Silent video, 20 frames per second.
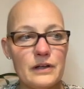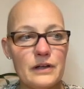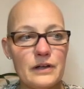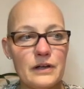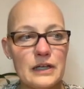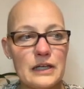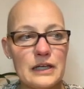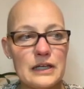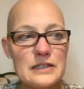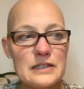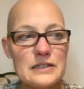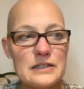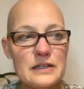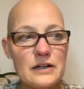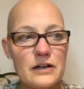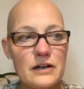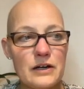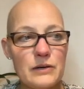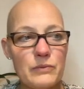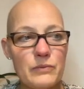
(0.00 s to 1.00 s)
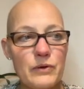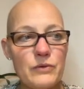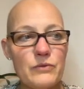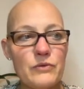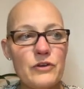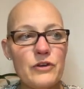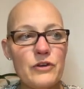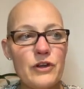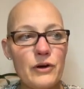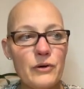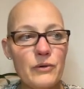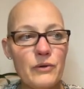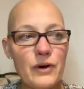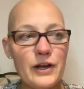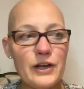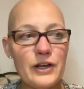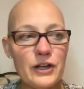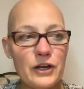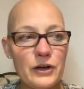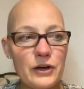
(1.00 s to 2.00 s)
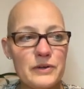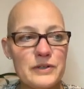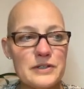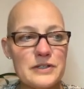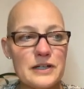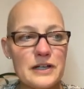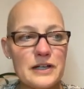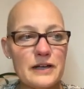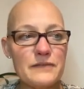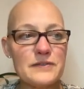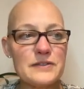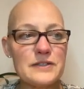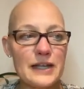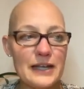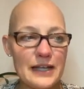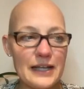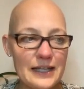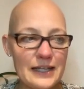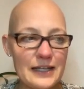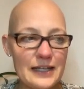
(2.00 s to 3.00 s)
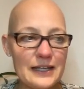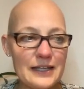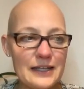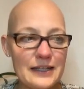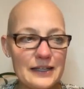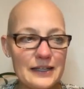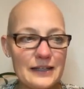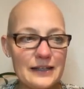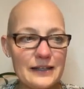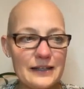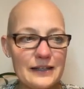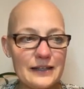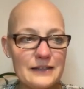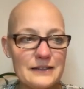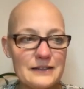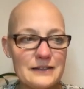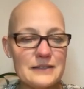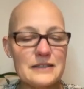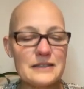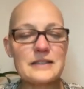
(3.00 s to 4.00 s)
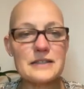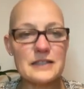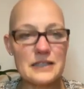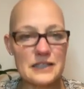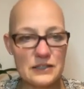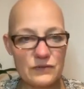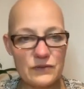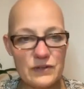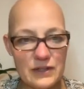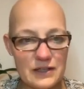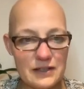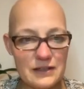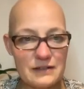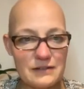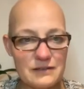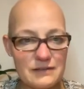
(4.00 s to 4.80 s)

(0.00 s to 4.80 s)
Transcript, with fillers: I guess I won't know I know until I've done it successfully,